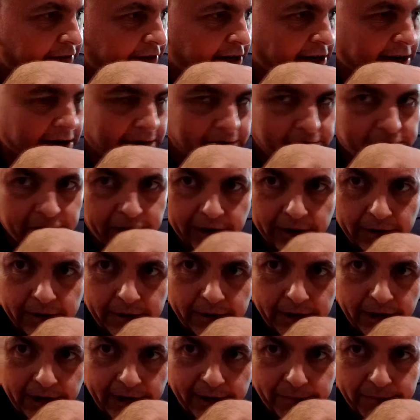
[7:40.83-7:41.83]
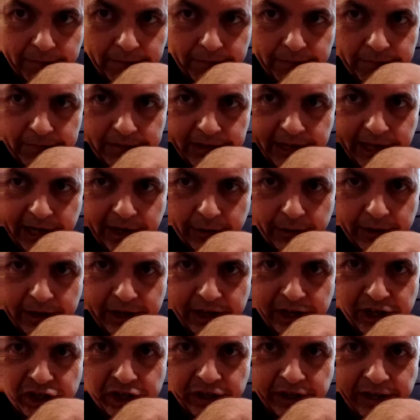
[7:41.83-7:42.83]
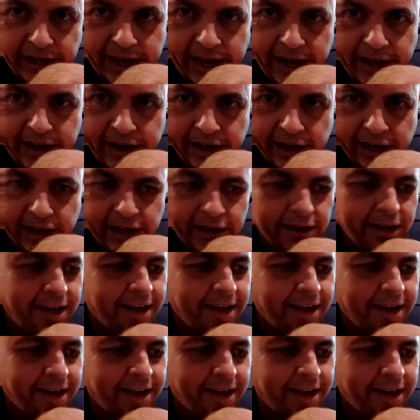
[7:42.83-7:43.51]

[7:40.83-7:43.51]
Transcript: it after, initially hating it.